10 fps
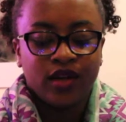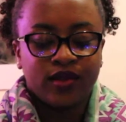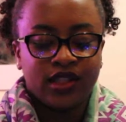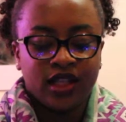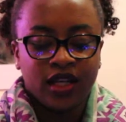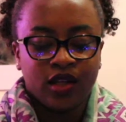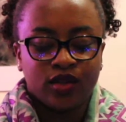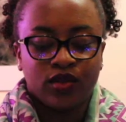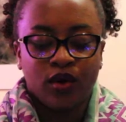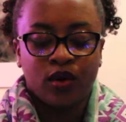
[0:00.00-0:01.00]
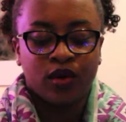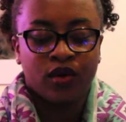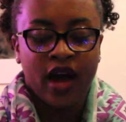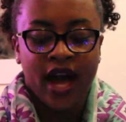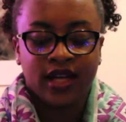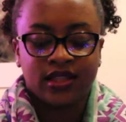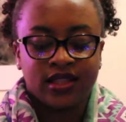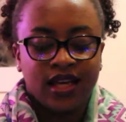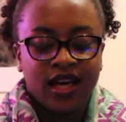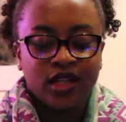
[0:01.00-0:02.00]
You see your soul cracked,
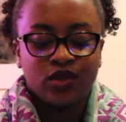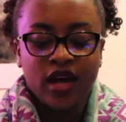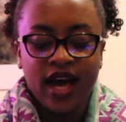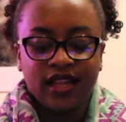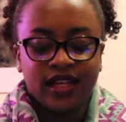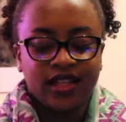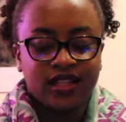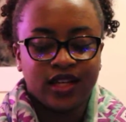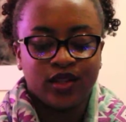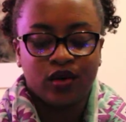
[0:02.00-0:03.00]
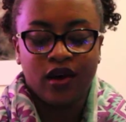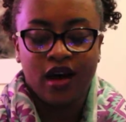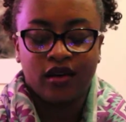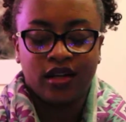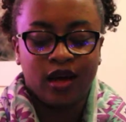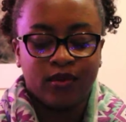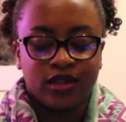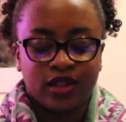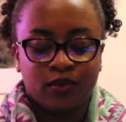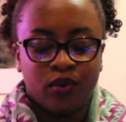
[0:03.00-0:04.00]
dry like the desert ground, unable to
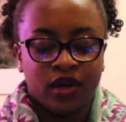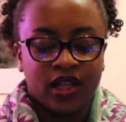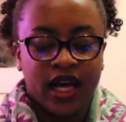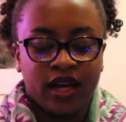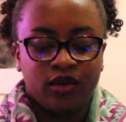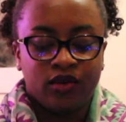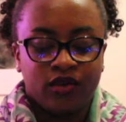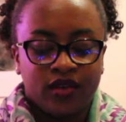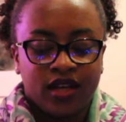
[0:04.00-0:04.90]
support life,